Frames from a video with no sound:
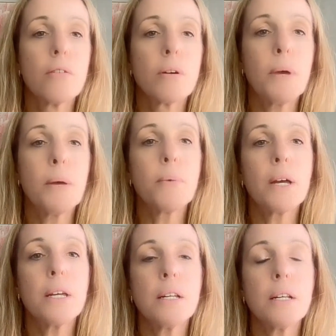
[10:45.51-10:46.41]

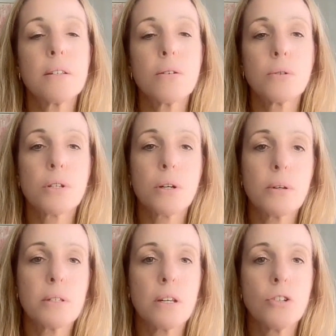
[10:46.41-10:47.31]
Remember, it is also
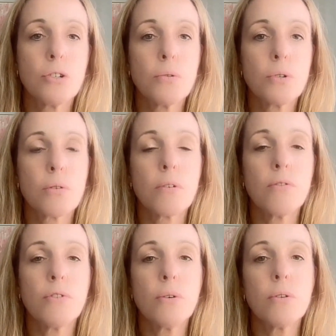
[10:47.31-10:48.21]
essential to
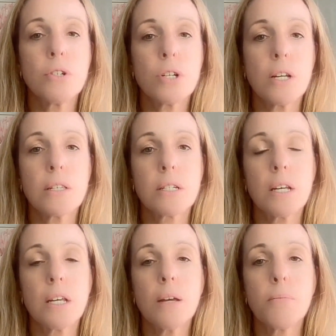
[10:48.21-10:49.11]
review the
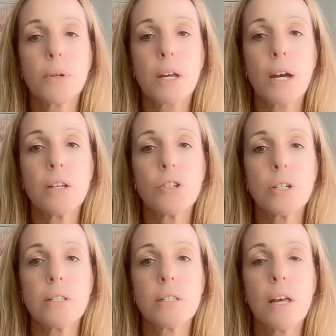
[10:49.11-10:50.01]
GST
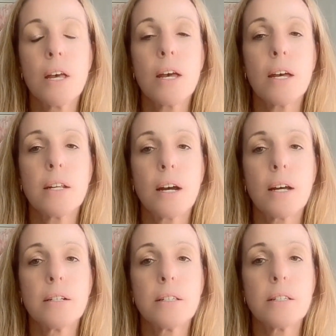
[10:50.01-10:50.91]
implications and
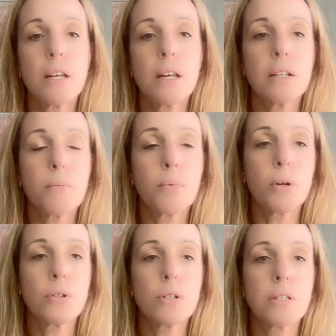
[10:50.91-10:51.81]
understand the
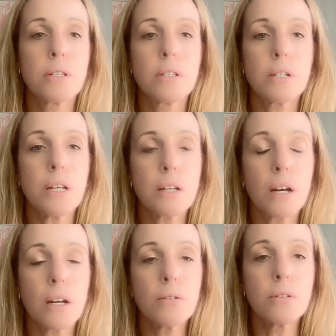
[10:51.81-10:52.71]
purchaser's
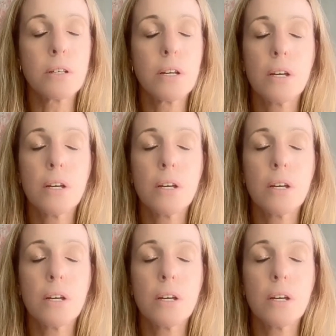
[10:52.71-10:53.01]
details.